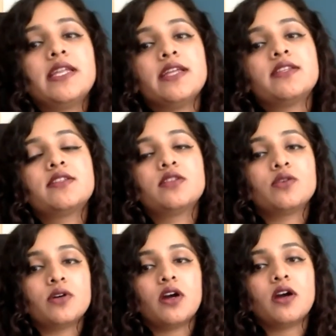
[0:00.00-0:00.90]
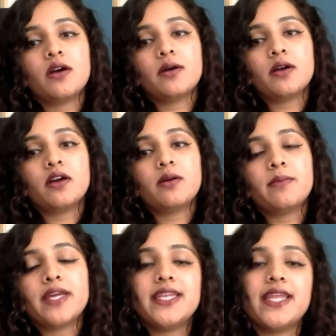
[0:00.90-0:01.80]
Great. So,
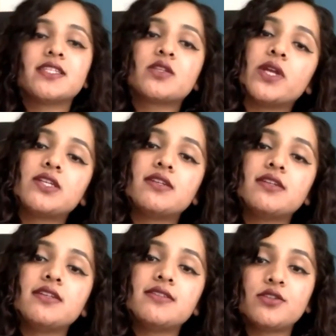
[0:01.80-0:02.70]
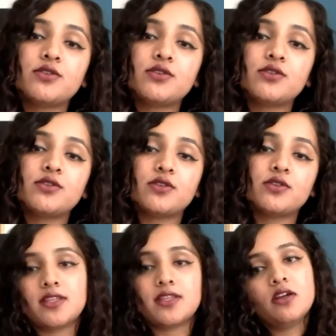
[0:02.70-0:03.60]
my next question is to
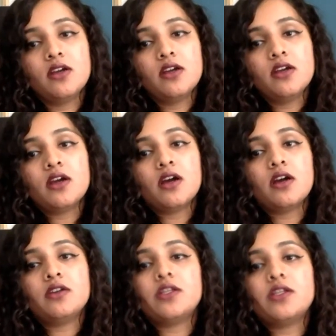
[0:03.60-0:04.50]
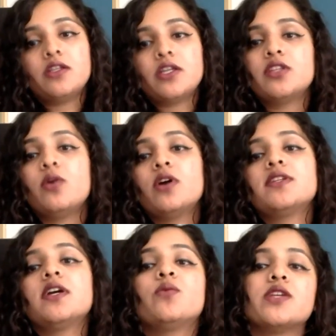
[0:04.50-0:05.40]
Rakshita. Rakshita, what
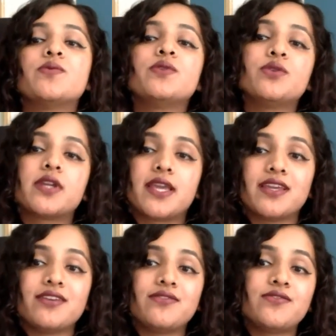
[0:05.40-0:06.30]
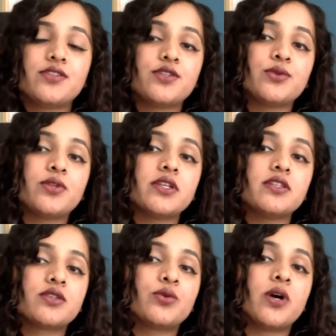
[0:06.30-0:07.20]
advice would you give to
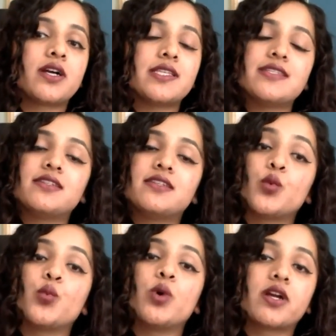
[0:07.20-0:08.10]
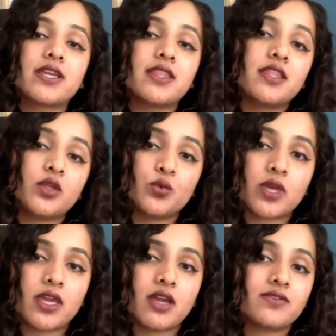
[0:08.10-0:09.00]
students who are considering working in the
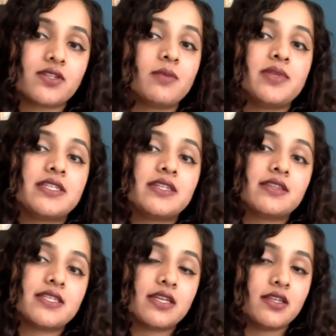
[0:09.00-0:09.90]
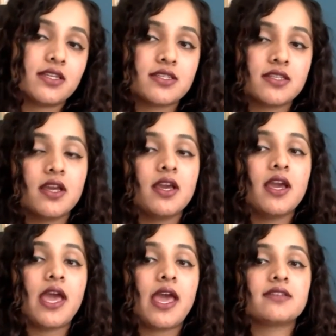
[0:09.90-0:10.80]
UK after completing their studies,
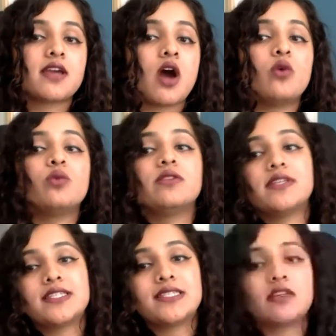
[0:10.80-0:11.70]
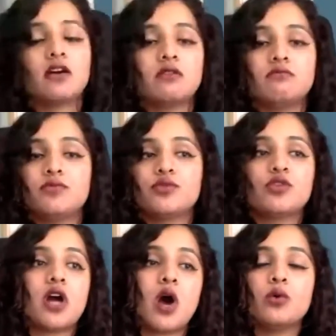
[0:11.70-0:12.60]
and how this,
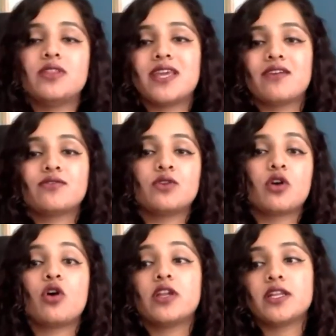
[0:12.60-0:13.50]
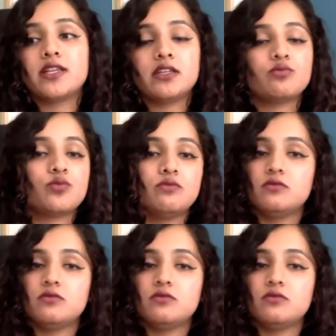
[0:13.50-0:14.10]
how they have to accordingly,